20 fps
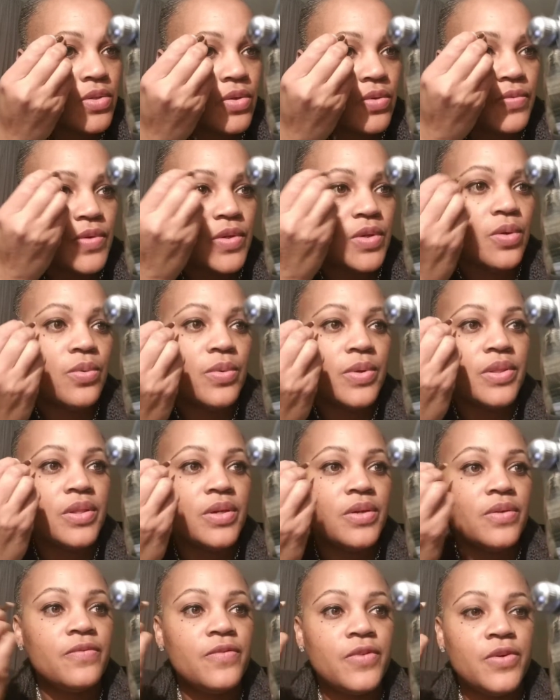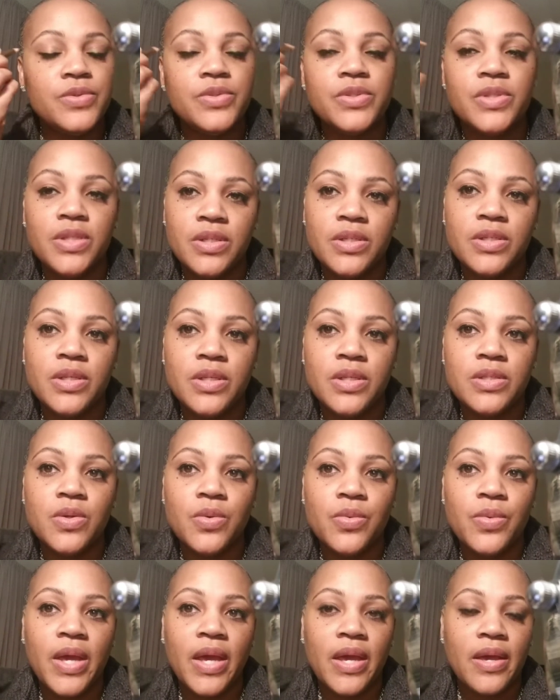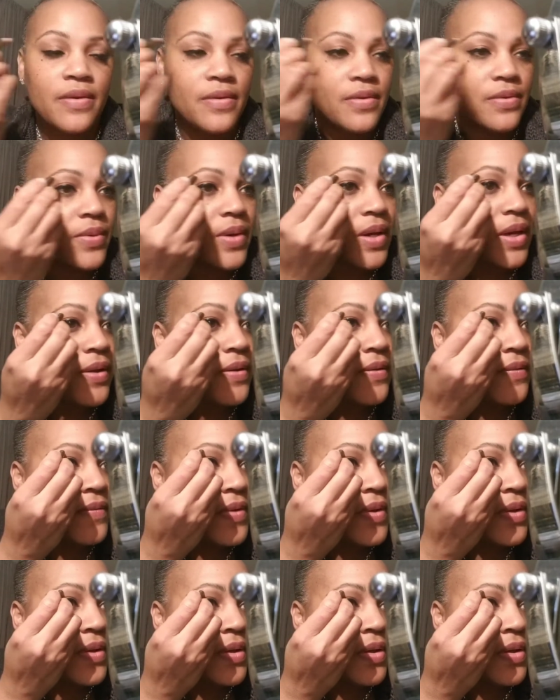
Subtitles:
So if you go in there first, then it's okay, okay?